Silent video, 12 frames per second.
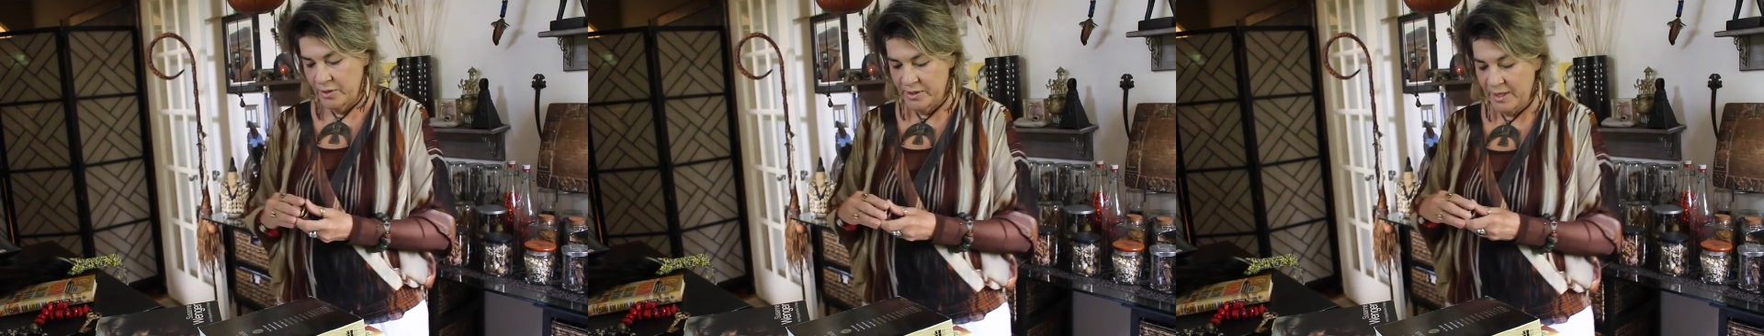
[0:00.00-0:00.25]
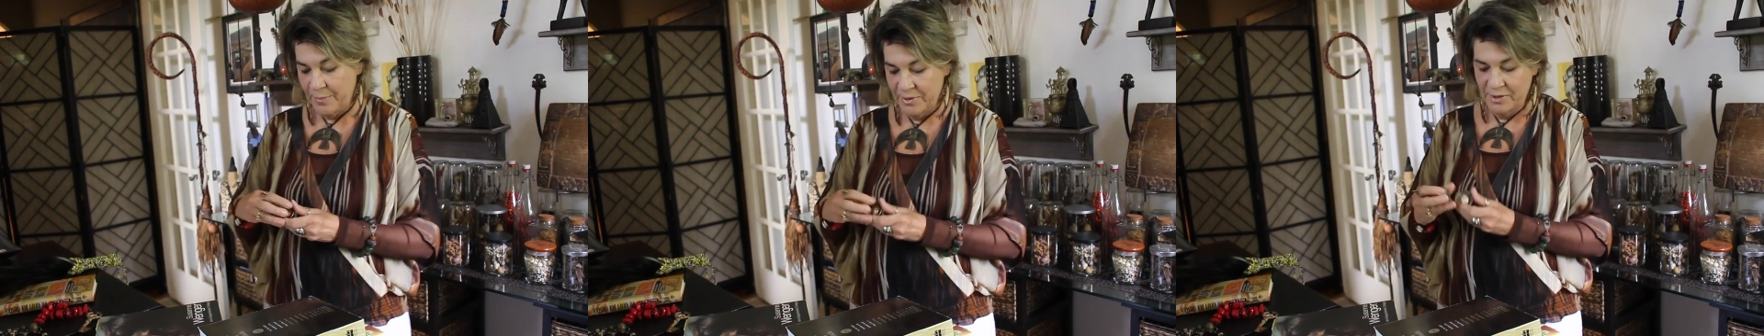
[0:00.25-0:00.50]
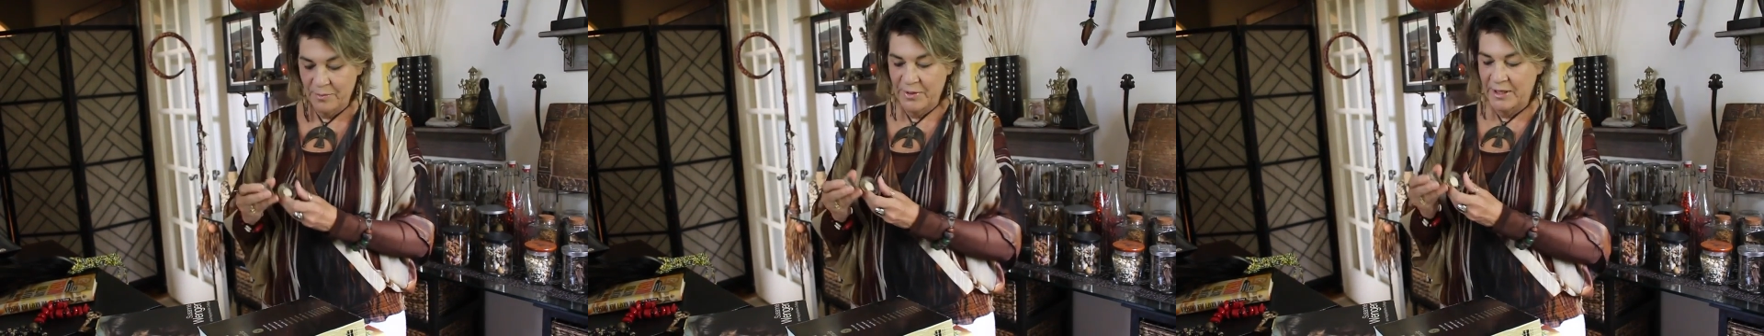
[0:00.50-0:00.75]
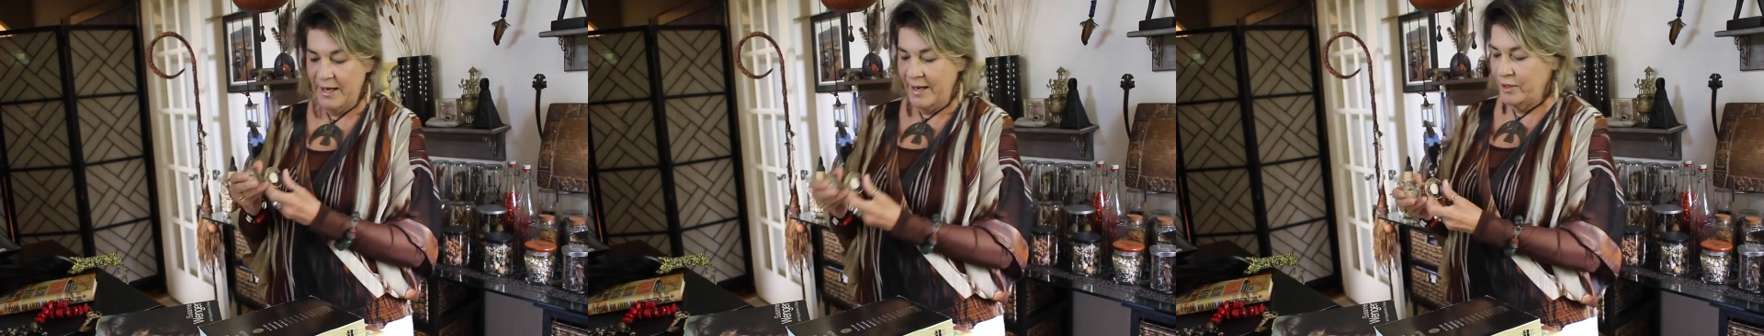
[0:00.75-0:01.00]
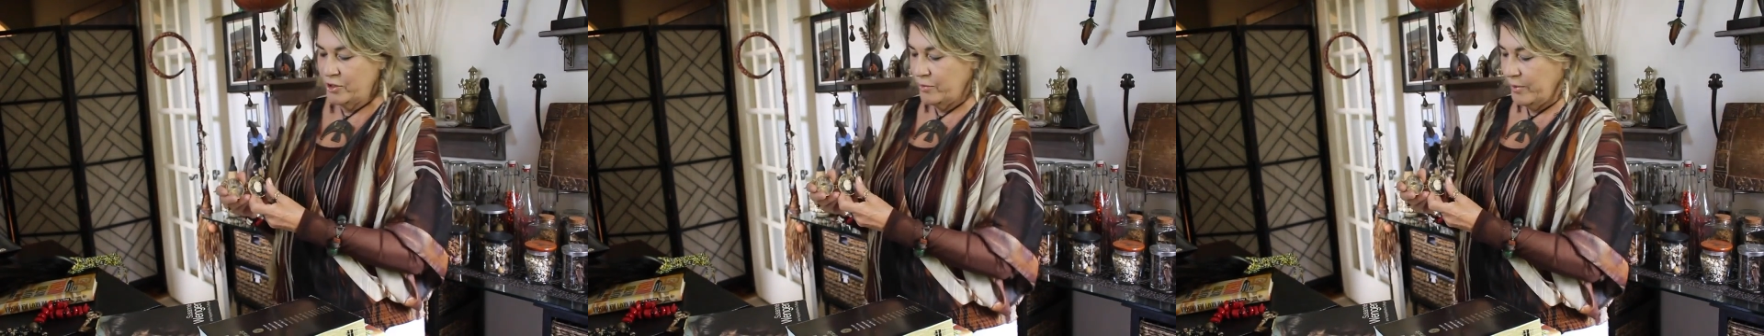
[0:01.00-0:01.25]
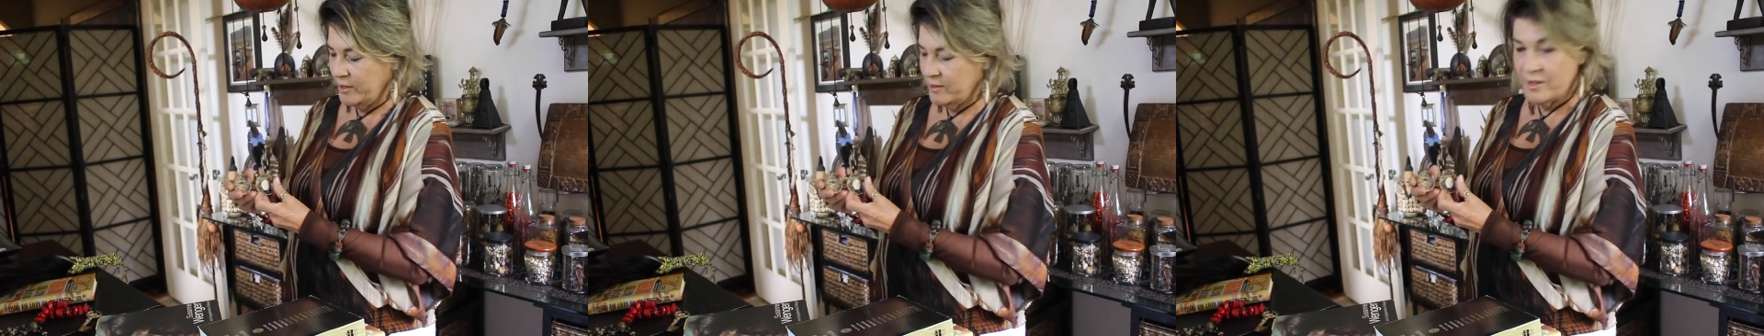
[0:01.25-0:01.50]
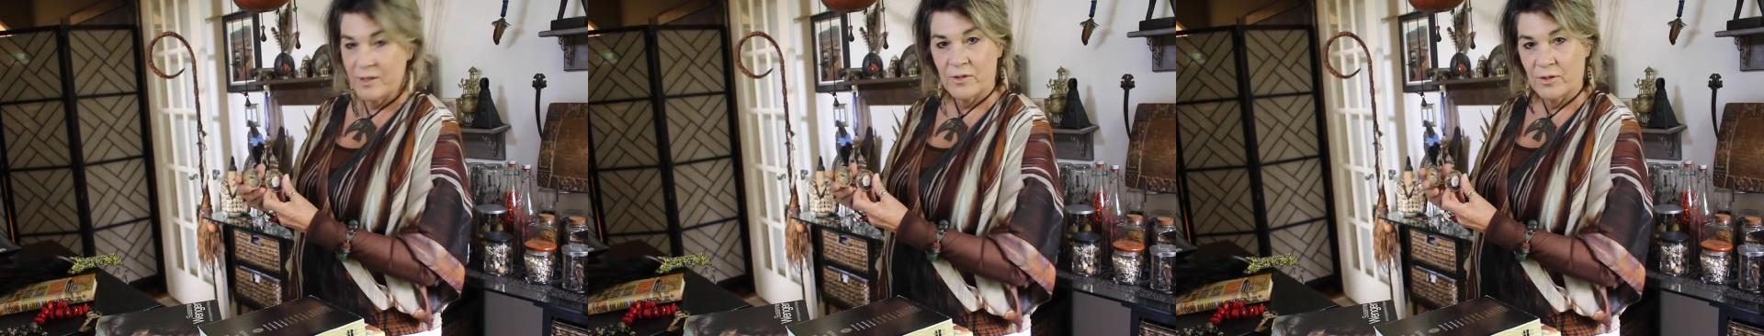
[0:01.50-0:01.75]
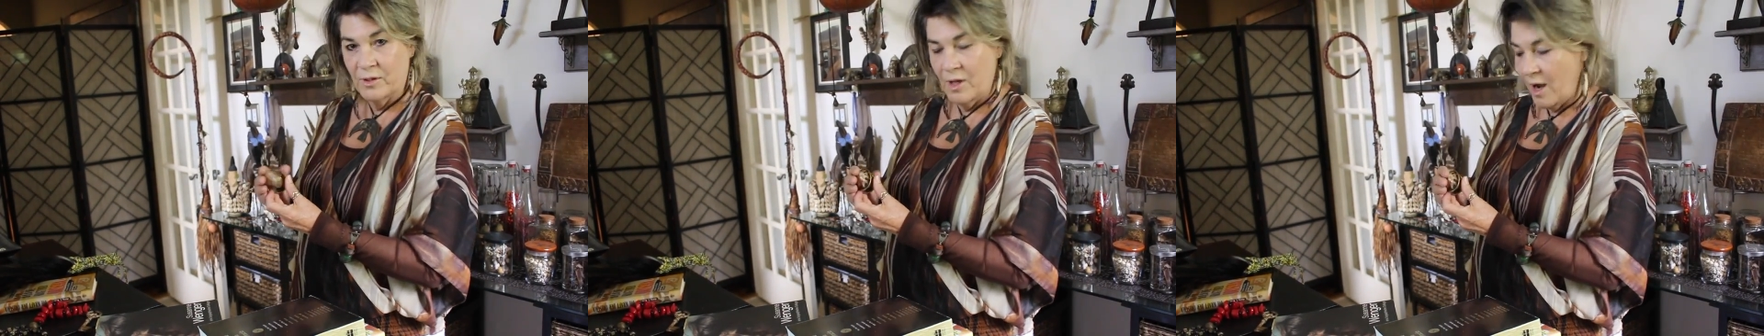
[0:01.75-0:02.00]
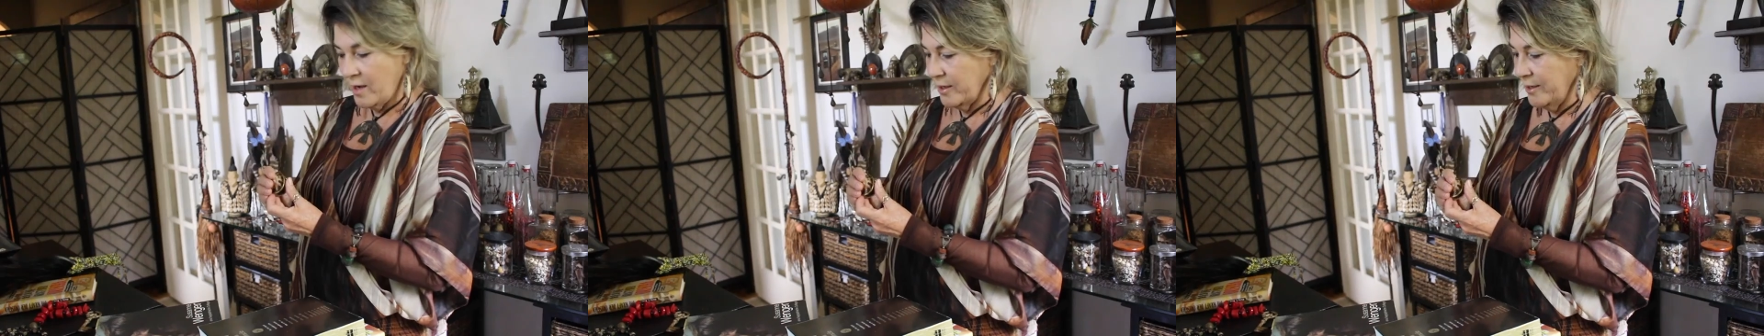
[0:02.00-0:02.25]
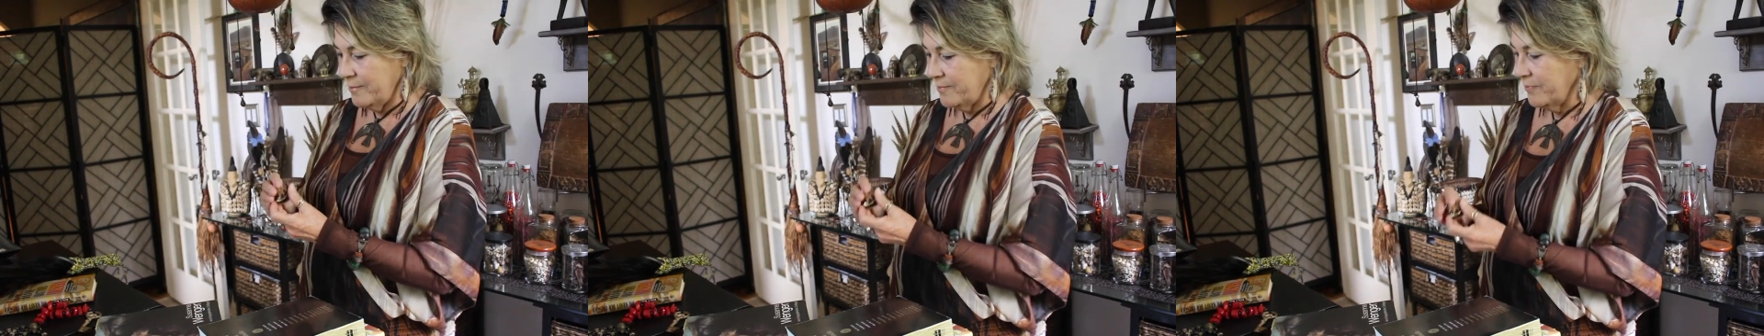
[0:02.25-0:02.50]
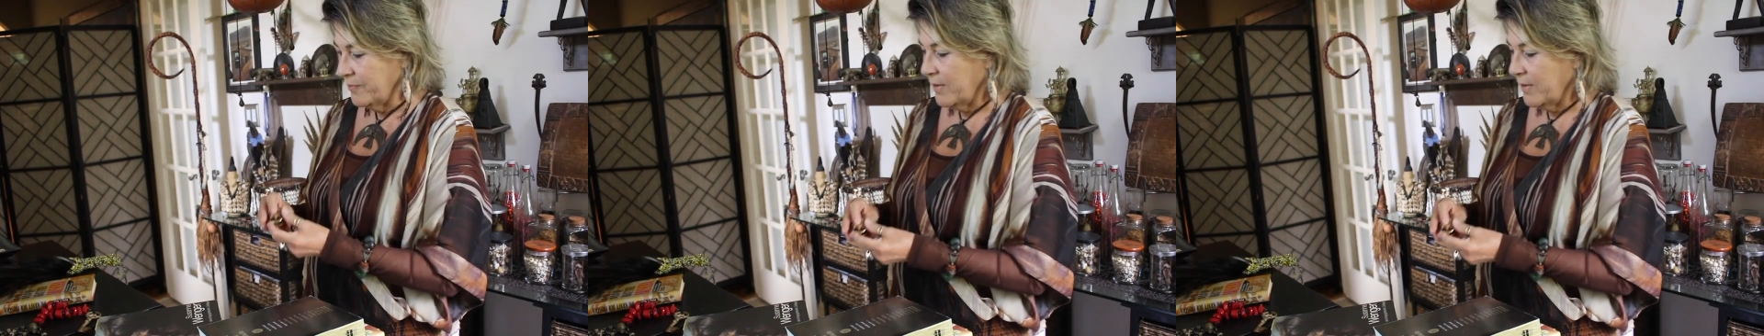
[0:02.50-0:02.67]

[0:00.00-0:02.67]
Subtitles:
This happens to be an Eshu ancestor locket,